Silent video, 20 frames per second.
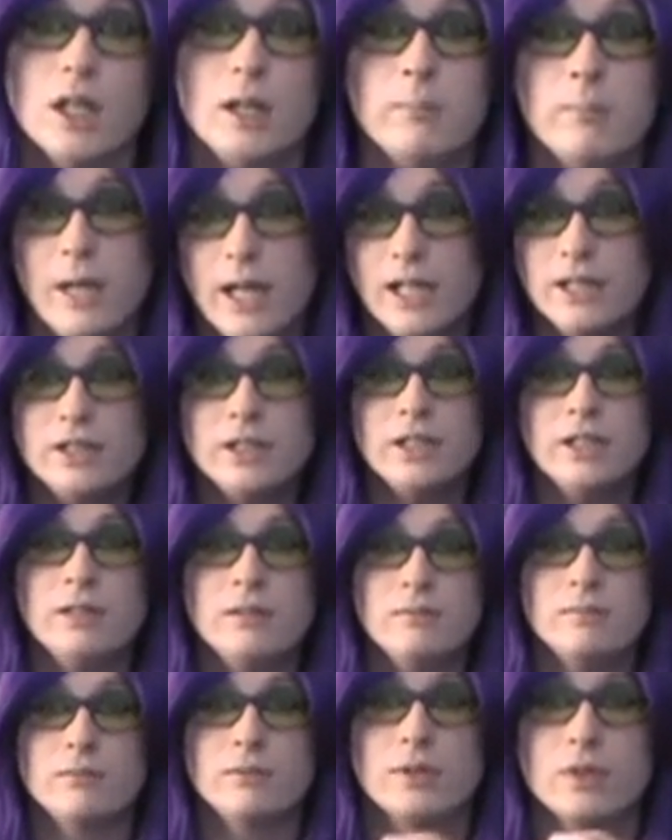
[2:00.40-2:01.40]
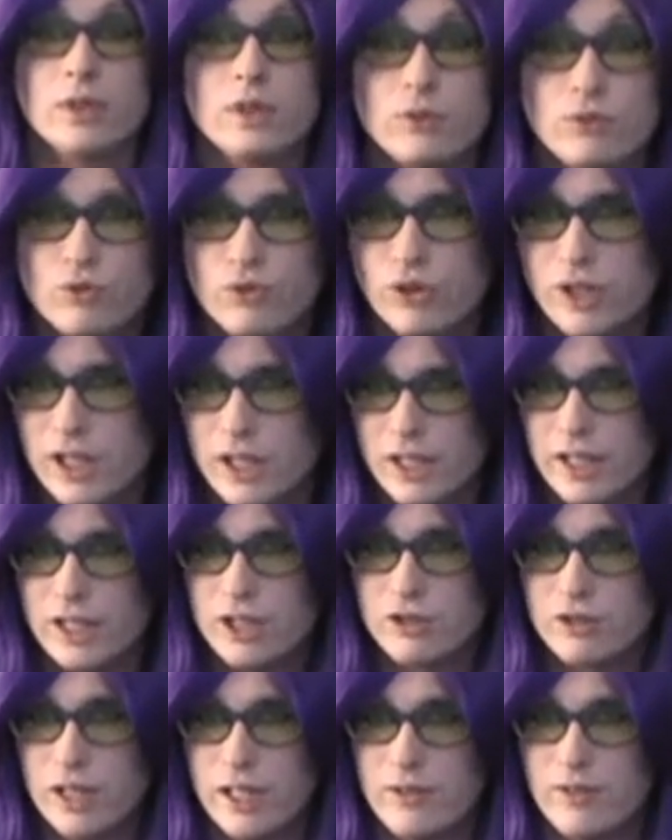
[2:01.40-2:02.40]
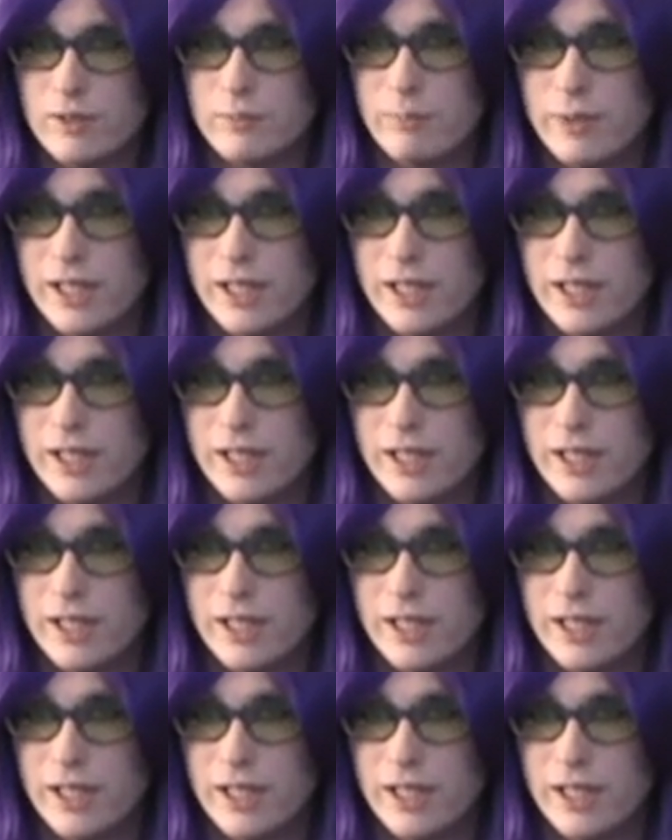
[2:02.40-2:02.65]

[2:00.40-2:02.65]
imagine you're really craving